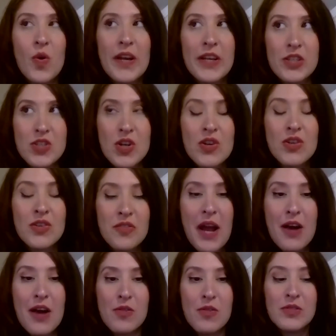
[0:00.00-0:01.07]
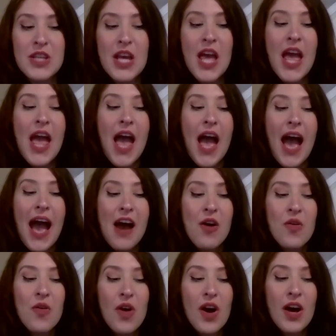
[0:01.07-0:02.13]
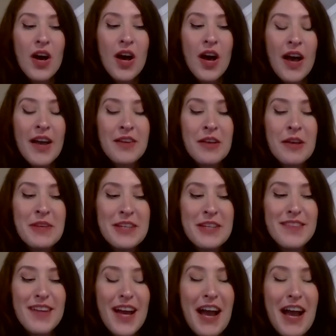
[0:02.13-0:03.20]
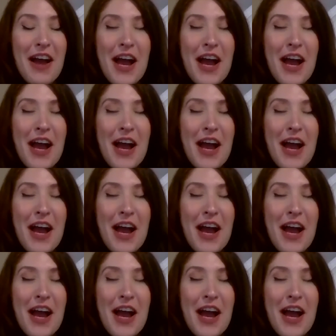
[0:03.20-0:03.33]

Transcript: quick turnaround, how, I, I mean,